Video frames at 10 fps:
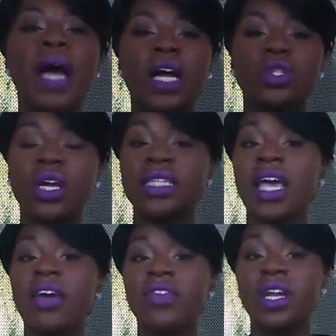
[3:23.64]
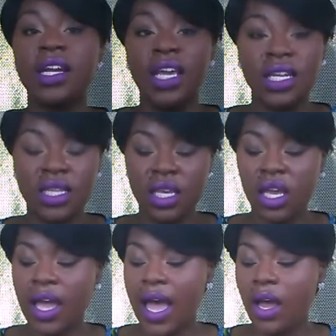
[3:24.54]
box, you guys. I haven't done
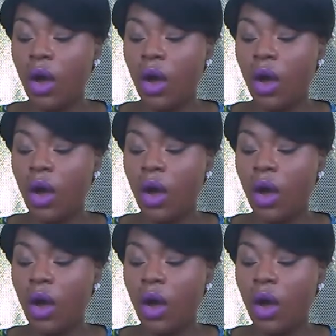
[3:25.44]
anything.